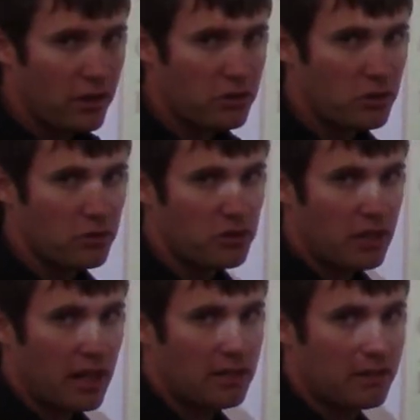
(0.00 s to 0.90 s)
our two
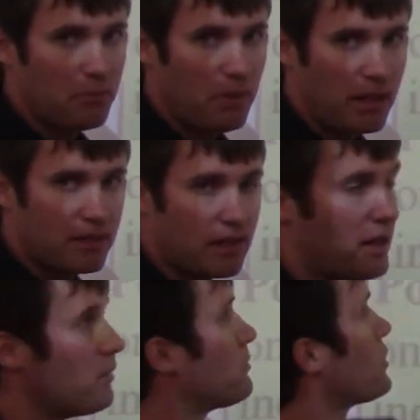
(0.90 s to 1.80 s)
sides. It makes it
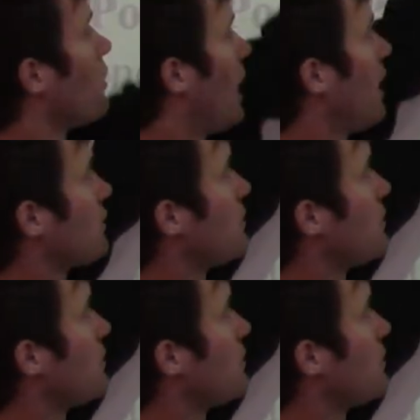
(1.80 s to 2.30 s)
up. So it has to